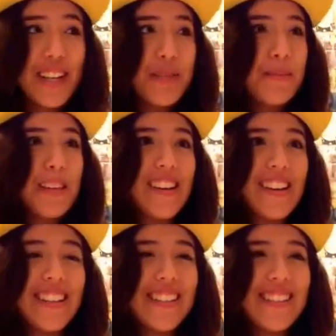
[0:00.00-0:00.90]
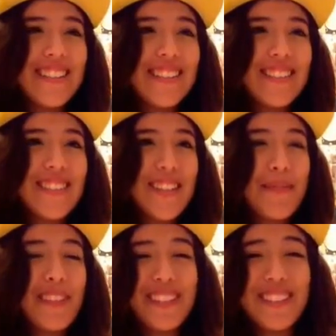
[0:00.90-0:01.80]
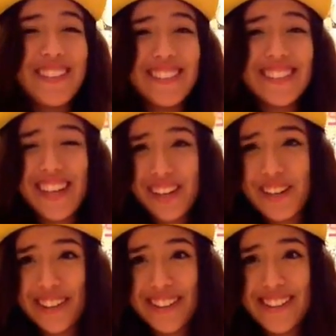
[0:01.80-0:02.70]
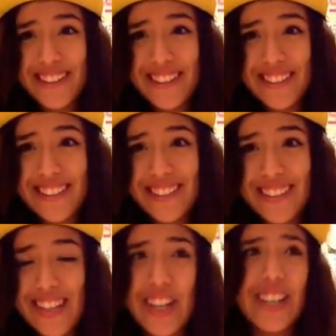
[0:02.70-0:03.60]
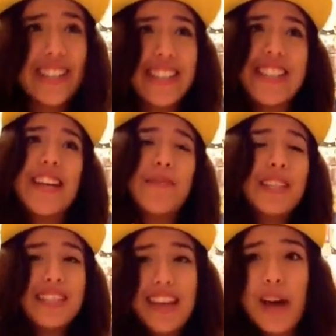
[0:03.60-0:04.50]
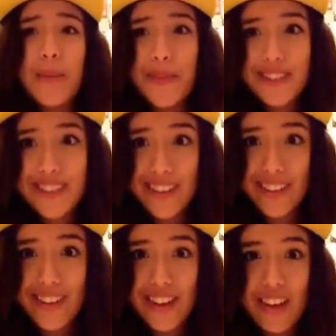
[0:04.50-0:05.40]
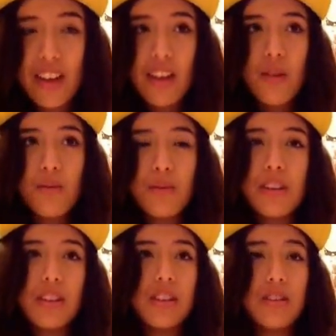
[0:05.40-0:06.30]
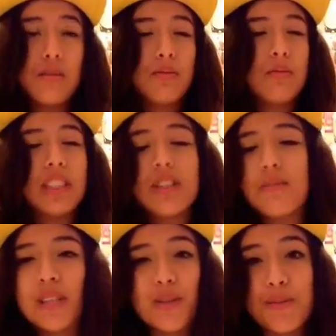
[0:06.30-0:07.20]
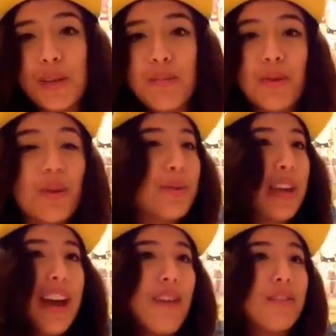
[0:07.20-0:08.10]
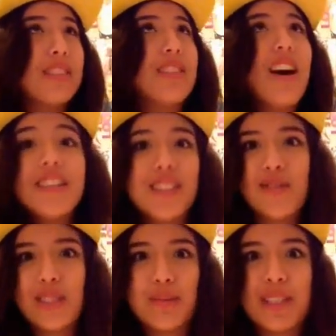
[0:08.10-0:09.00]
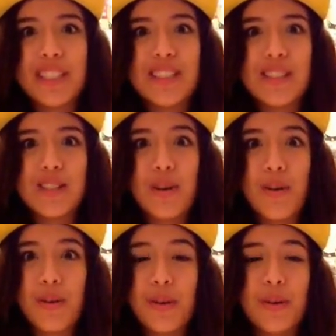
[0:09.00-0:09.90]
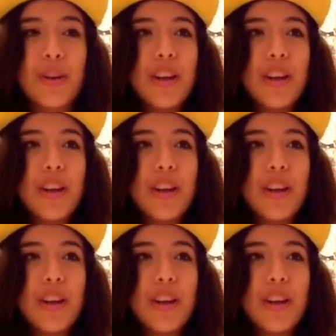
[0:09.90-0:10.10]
Because, it hurts. It hurts. And, yeah, we're young, we're gonna meet new people, we have tons of experiences to go through,